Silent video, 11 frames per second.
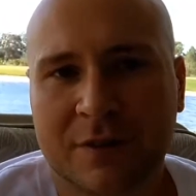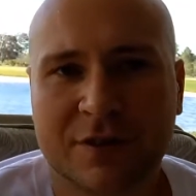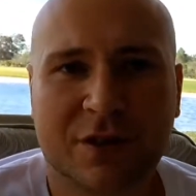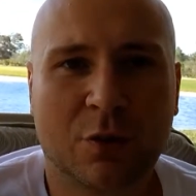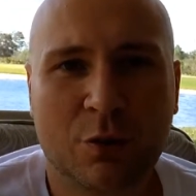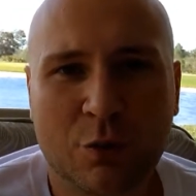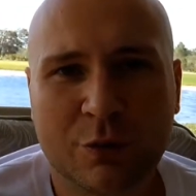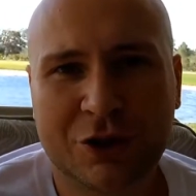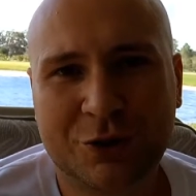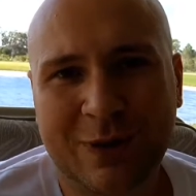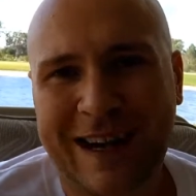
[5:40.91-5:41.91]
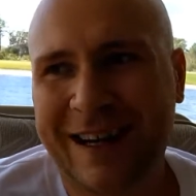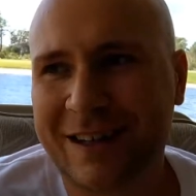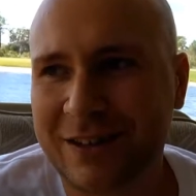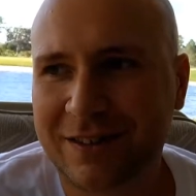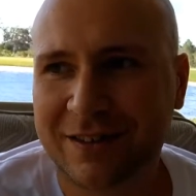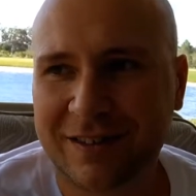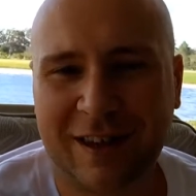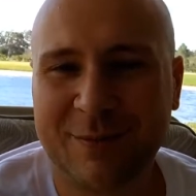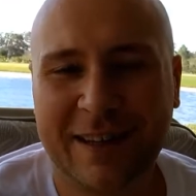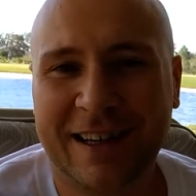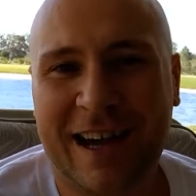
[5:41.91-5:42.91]
So who would you hire? I
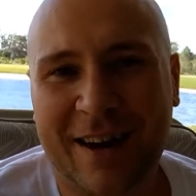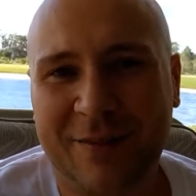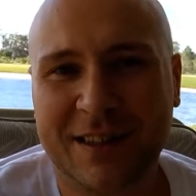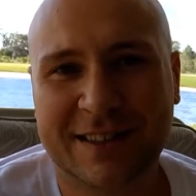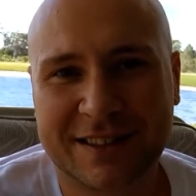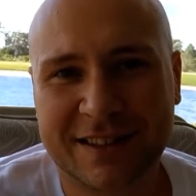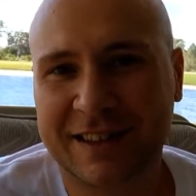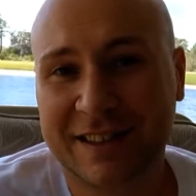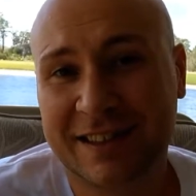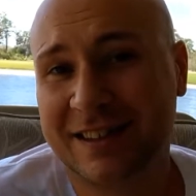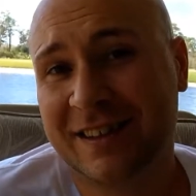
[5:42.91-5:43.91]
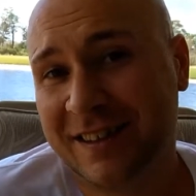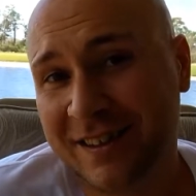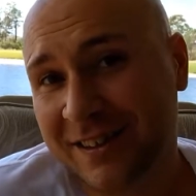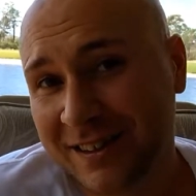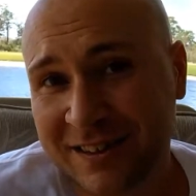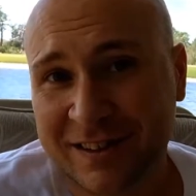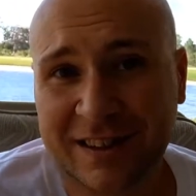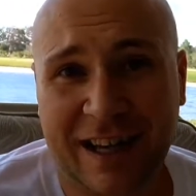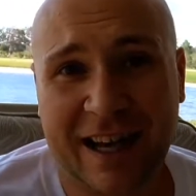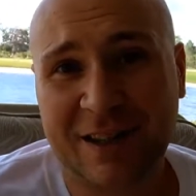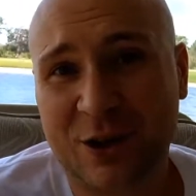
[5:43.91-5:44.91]
mean, obviously,
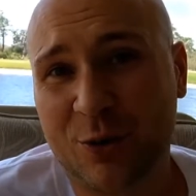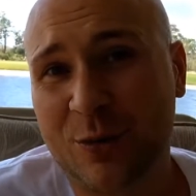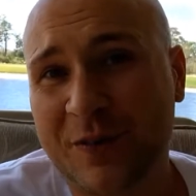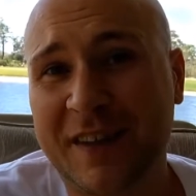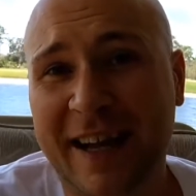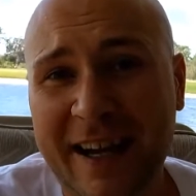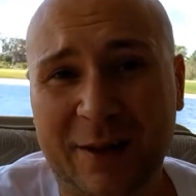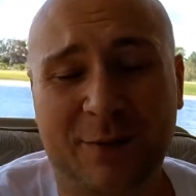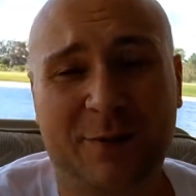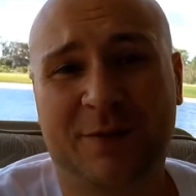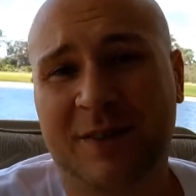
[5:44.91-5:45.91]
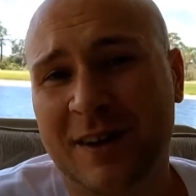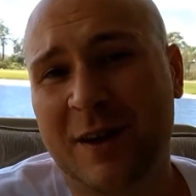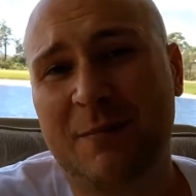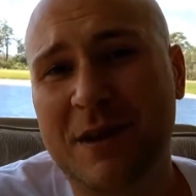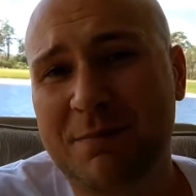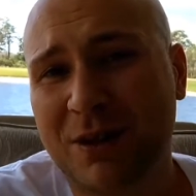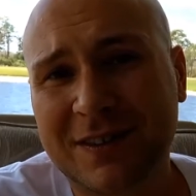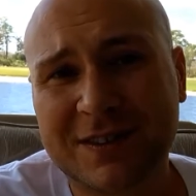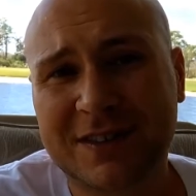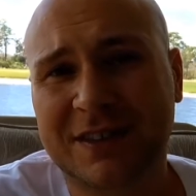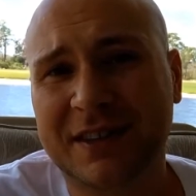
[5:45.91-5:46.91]
I'd go with the native. Me
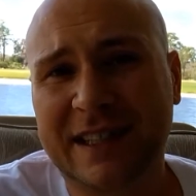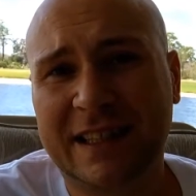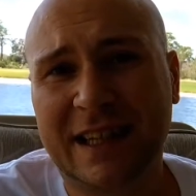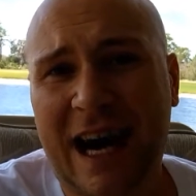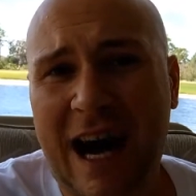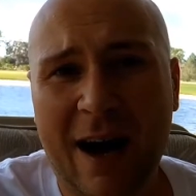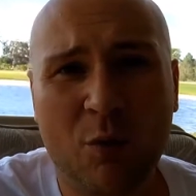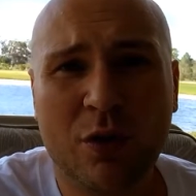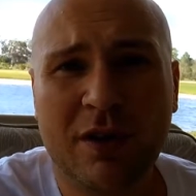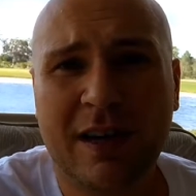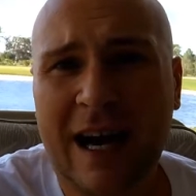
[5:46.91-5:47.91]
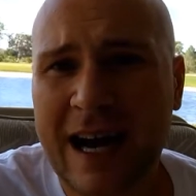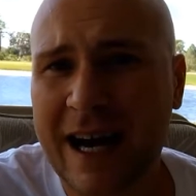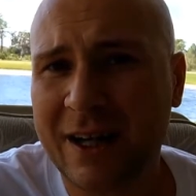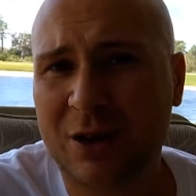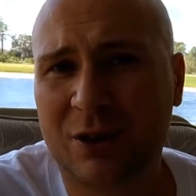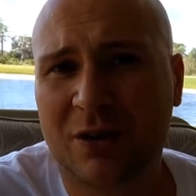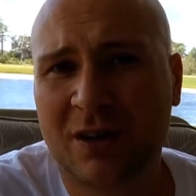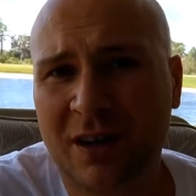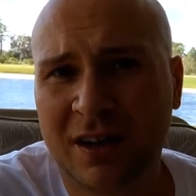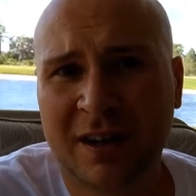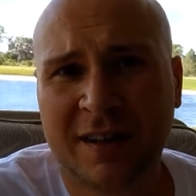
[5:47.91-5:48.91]
personally, I wouldn't hire
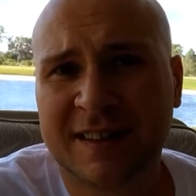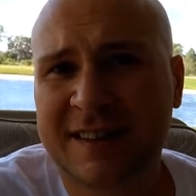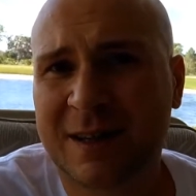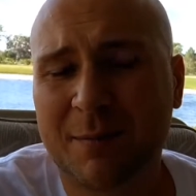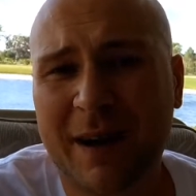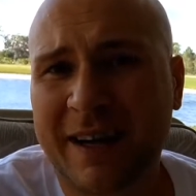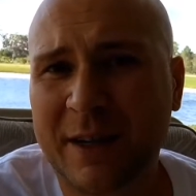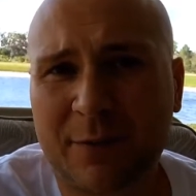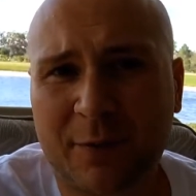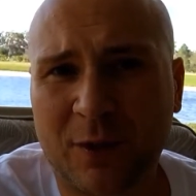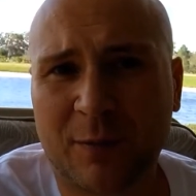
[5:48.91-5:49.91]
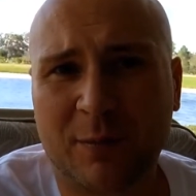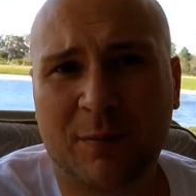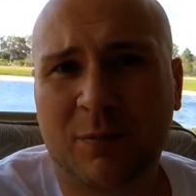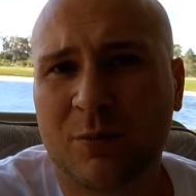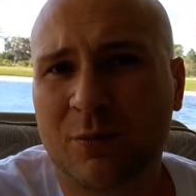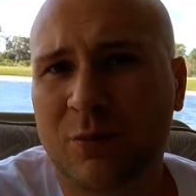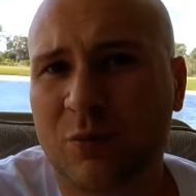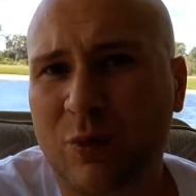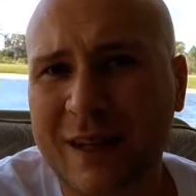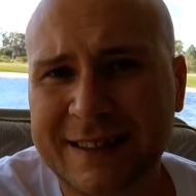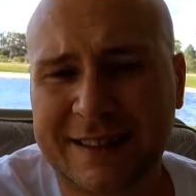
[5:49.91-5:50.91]
somebody from
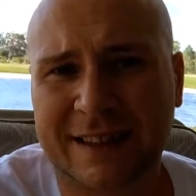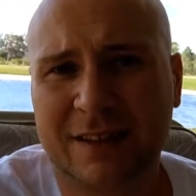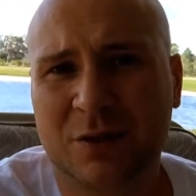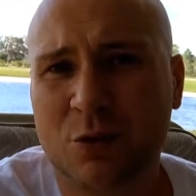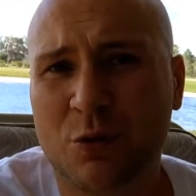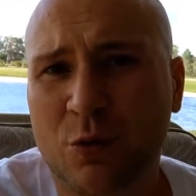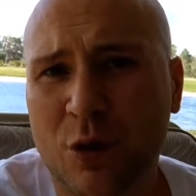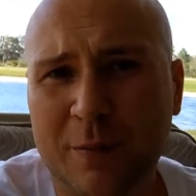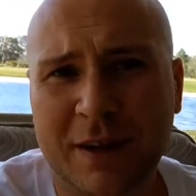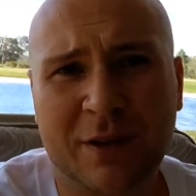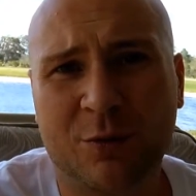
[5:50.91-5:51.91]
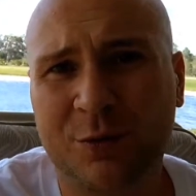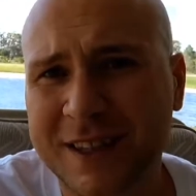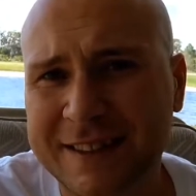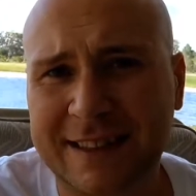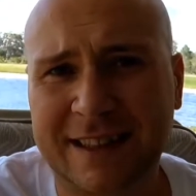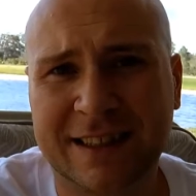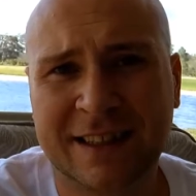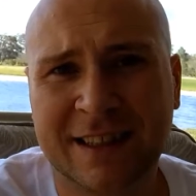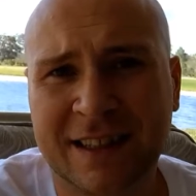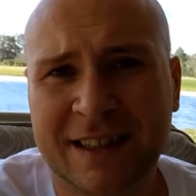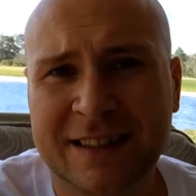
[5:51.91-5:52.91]
Russia who grew up in Russia
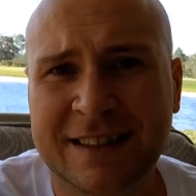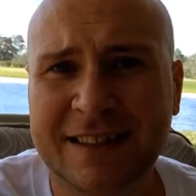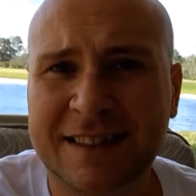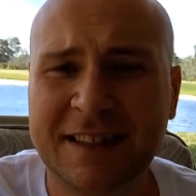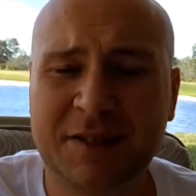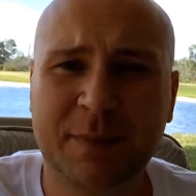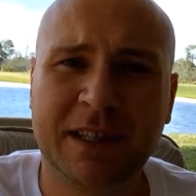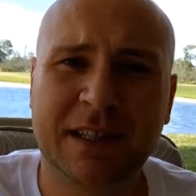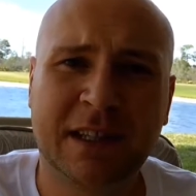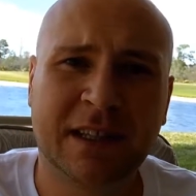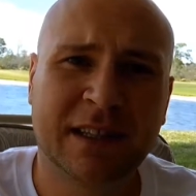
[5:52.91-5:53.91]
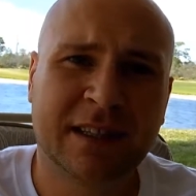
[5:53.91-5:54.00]
to teach me